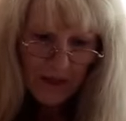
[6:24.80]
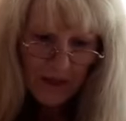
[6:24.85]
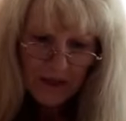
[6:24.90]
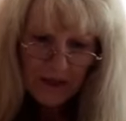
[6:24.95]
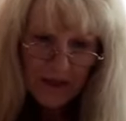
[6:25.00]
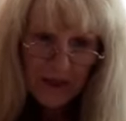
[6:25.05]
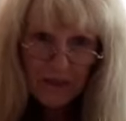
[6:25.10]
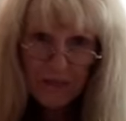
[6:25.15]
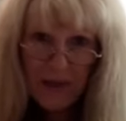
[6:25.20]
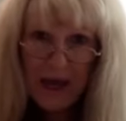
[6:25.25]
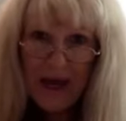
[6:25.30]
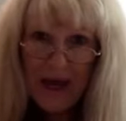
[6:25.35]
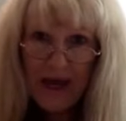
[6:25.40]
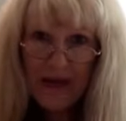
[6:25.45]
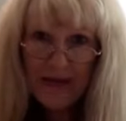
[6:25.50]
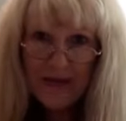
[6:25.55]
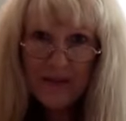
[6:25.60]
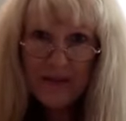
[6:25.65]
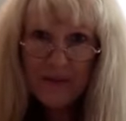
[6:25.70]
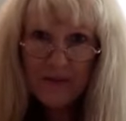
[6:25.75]
it
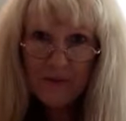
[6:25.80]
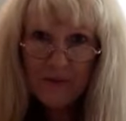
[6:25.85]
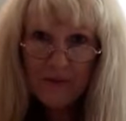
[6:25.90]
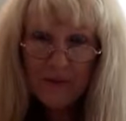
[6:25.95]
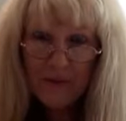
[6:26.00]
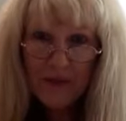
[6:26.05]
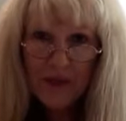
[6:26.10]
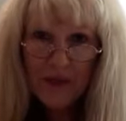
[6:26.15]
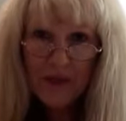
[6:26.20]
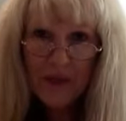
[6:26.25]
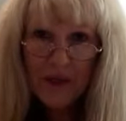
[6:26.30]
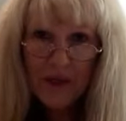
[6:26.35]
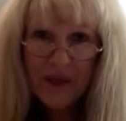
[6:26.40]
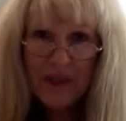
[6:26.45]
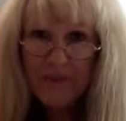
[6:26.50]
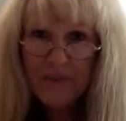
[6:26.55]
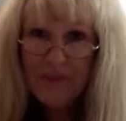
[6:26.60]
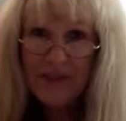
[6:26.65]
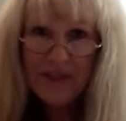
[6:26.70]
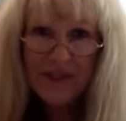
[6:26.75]
passed pretty
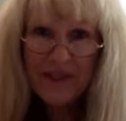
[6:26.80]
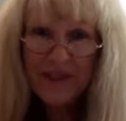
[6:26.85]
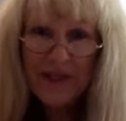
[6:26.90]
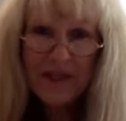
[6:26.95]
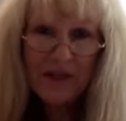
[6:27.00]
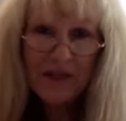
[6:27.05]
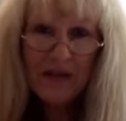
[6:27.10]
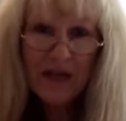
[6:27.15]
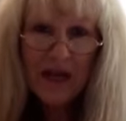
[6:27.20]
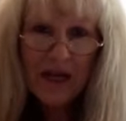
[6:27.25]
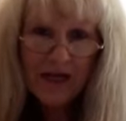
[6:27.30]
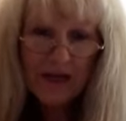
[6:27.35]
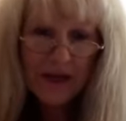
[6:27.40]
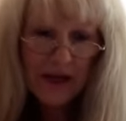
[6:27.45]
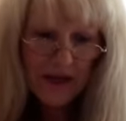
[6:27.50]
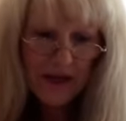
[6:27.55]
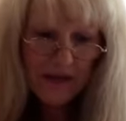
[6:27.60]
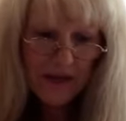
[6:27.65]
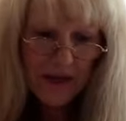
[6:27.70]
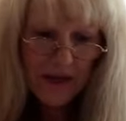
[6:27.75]
quickly, but still
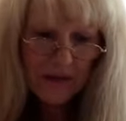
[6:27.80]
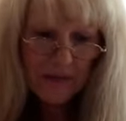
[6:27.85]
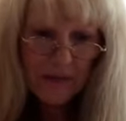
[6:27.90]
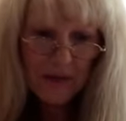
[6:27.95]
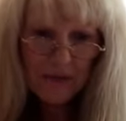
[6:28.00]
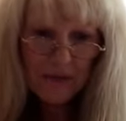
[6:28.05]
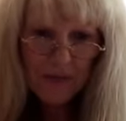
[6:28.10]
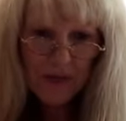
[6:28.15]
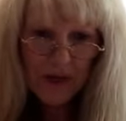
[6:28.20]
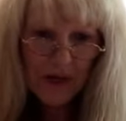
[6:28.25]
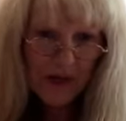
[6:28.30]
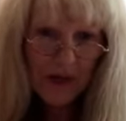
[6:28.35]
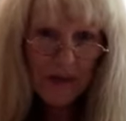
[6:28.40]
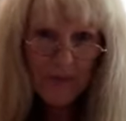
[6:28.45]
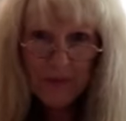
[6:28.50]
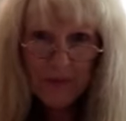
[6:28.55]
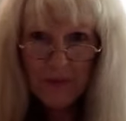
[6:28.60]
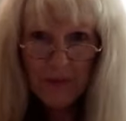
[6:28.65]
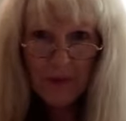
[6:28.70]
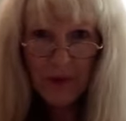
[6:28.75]
I think I'm going to break
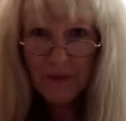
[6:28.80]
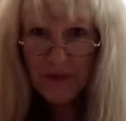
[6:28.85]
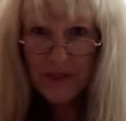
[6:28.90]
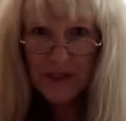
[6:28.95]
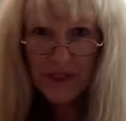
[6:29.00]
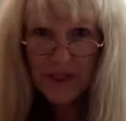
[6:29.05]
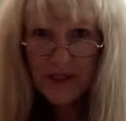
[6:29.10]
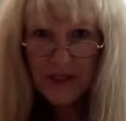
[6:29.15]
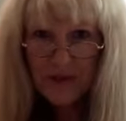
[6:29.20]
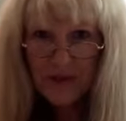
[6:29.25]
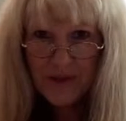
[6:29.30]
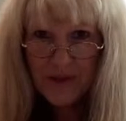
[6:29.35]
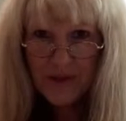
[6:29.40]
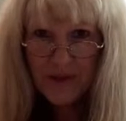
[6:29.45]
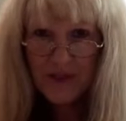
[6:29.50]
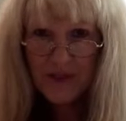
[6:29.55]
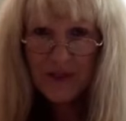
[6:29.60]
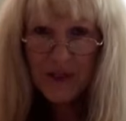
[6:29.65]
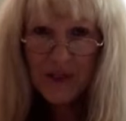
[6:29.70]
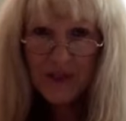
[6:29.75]
up the protein so it's
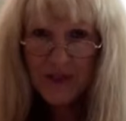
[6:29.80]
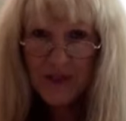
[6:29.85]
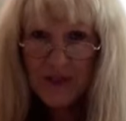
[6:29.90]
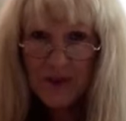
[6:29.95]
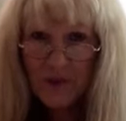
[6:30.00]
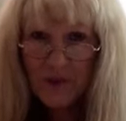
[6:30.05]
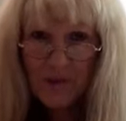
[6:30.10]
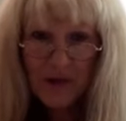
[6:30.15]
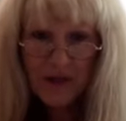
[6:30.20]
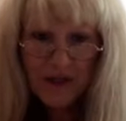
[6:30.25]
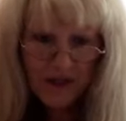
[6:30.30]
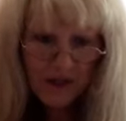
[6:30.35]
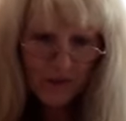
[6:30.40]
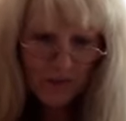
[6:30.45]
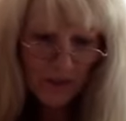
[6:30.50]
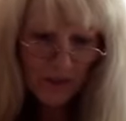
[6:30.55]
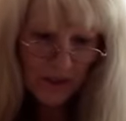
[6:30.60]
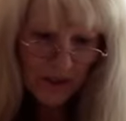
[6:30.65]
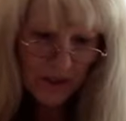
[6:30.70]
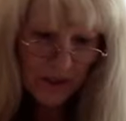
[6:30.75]
just not so much at
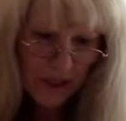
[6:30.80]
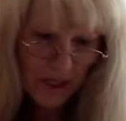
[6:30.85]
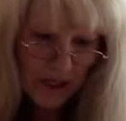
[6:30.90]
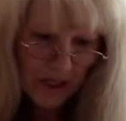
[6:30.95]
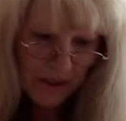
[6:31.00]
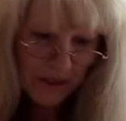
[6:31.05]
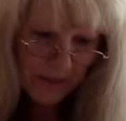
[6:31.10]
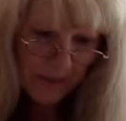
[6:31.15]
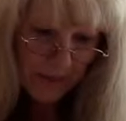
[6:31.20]
one time.